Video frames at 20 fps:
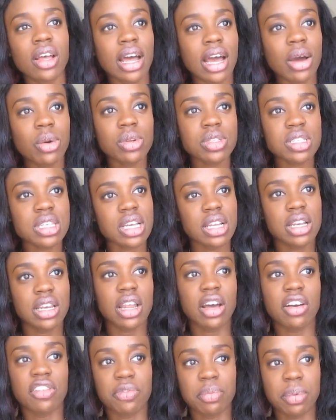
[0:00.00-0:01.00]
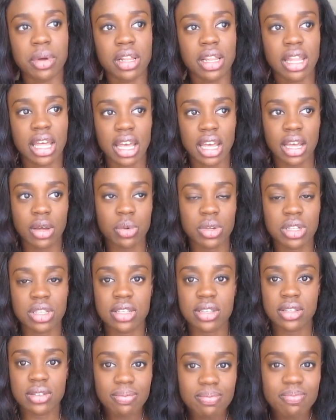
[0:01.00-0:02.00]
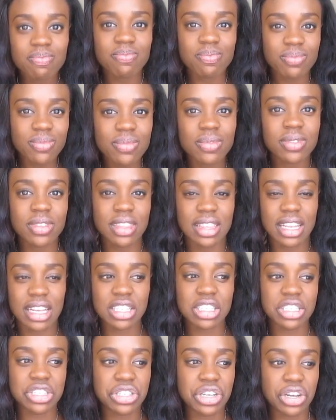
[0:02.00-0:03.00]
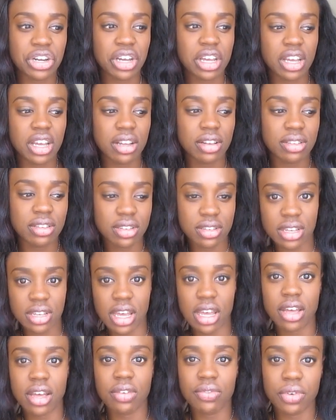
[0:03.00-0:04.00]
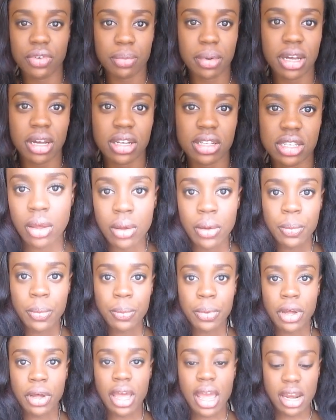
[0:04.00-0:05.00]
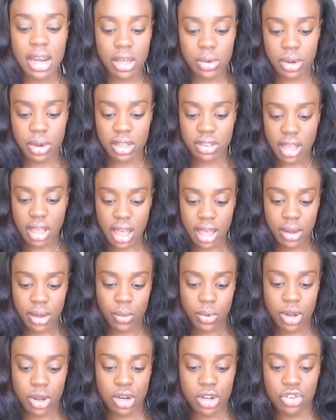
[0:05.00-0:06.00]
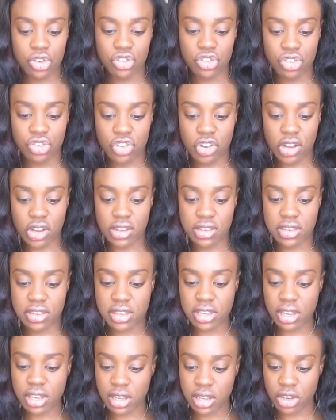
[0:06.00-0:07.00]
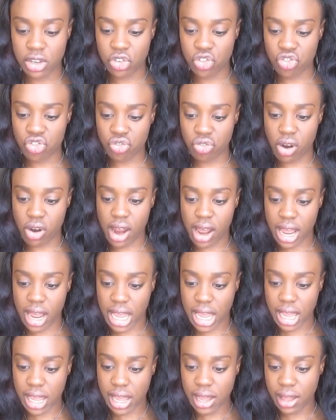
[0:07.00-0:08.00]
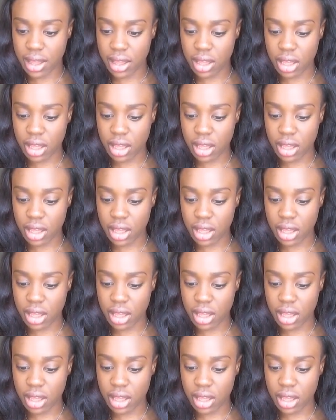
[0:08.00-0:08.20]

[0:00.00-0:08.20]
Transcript: I wouldn't say enough, but like what's necessary to take for biotin. But anyways, I wanted to just try